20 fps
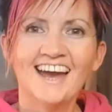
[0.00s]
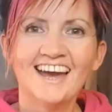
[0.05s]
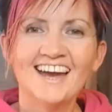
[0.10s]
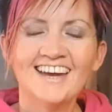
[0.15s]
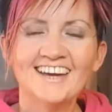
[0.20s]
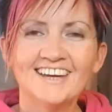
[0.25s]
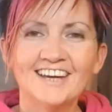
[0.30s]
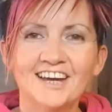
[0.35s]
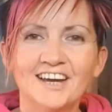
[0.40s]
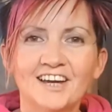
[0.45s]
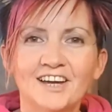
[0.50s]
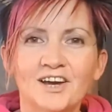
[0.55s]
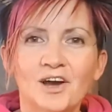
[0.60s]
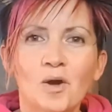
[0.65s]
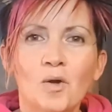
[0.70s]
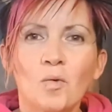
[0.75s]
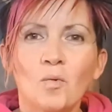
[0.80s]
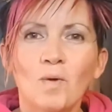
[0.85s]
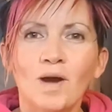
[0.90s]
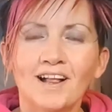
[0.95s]
Hey!
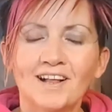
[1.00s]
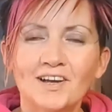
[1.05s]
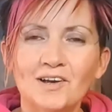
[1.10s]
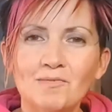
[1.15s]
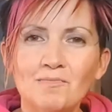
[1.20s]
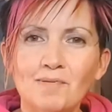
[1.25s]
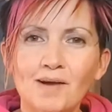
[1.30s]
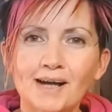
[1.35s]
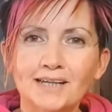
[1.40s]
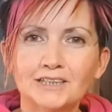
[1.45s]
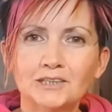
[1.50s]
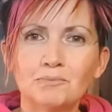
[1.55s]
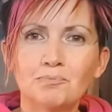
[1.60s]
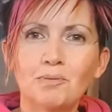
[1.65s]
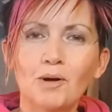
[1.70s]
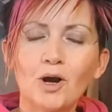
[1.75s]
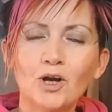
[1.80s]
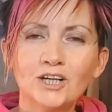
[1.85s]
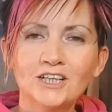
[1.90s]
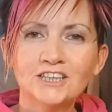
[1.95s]
Welcome back to
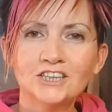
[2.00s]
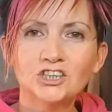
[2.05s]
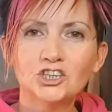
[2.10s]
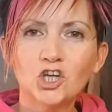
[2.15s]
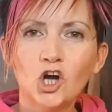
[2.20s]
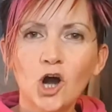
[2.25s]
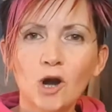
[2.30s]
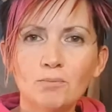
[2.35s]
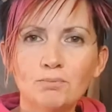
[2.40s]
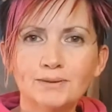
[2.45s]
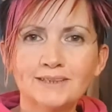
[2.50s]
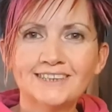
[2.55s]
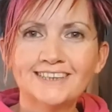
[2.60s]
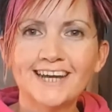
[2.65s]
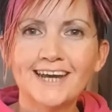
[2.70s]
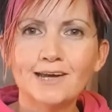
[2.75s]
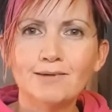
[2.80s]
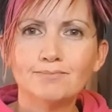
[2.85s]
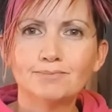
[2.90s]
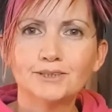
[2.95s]
Polly's top
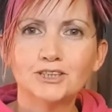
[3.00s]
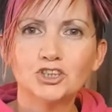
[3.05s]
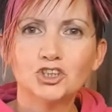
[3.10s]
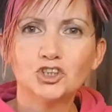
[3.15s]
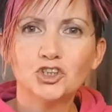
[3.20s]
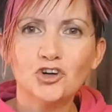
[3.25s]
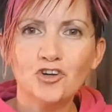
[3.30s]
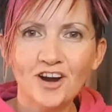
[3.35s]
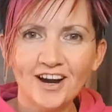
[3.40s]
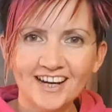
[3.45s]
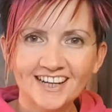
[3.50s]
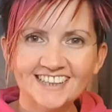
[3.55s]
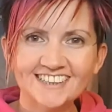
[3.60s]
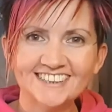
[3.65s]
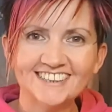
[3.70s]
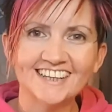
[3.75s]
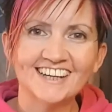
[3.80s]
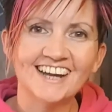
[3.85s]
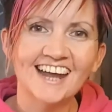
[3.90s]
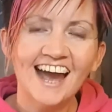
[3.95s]
tips, tricks
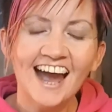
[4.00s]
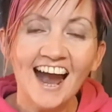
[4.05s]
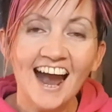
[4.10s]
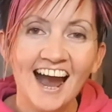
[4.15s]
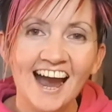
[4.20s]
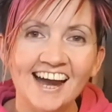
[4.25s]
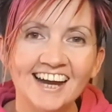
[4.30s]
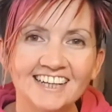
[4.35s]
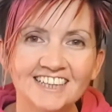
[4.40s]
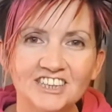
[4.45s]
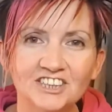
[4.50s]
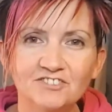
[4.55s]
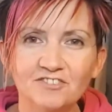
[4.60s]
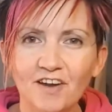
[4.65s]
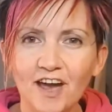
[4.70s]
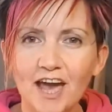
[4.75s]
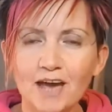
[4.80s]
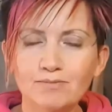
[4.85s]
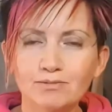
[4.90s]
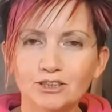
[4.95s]
and hacks for
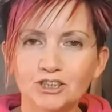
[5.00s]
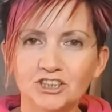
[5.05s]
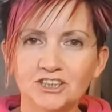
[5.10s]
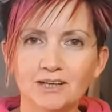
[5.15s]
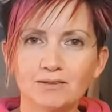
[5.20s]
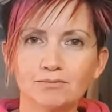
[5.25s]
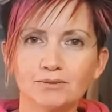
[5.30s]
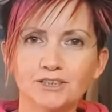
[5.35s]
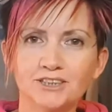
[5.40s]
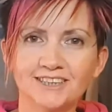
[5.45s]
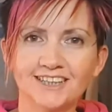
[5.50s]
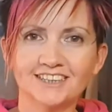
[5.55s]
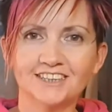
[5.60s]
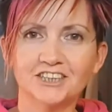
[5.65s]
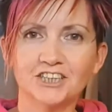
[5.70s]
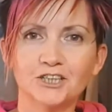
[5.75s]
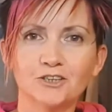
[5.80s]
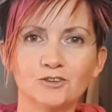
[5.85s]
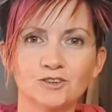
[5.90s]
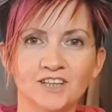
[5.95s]
airbrush temporary
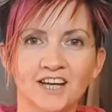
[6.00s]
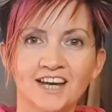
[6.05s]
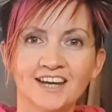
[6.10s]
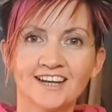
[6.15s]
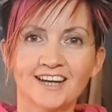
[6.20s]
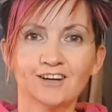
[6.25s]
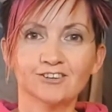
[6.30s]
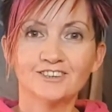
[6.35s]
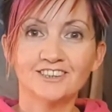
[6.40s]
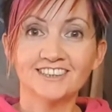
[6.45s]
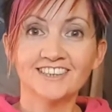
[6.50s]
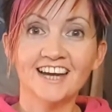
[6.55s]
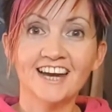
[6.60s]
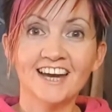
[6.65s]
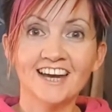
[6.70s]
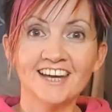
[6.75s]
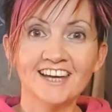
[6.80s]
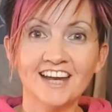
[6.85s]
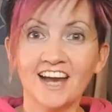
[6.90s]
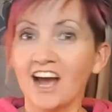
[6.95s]
tattoos. Now
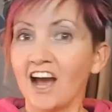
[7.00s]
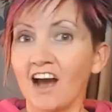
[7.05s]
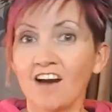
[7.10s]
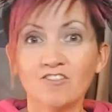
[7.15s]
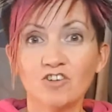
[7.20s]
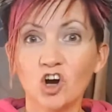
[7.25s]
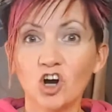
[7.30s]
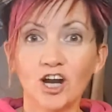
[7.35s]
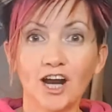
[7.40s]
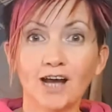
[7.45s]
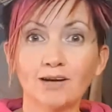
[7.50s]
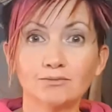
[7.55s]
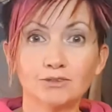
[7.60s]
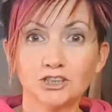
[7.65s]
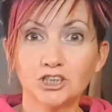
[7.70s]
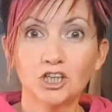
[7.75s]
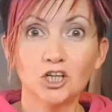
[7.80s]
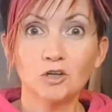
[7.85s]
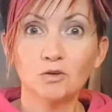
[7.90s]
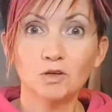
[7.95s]
today I've got an
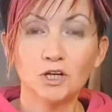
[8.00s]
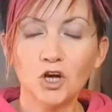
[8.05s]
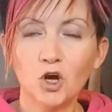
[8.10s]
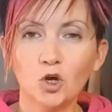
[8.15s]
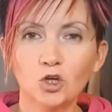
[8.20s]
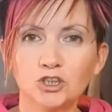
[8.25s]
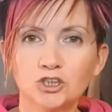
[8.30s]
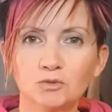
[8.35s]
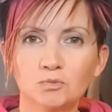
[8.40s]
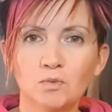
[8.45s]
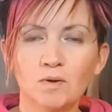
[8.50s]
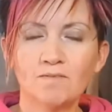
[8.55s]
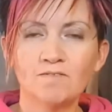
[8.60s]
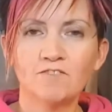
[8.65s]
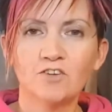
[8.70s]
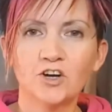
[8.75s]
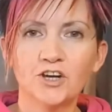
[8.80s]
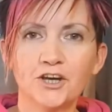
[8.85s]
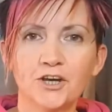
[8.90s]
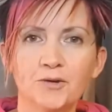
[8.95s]
absolutely awesome one
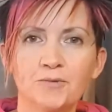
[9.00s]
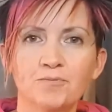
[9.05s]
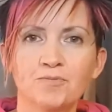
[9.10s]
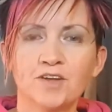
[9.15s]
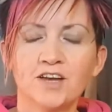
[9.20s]
for you.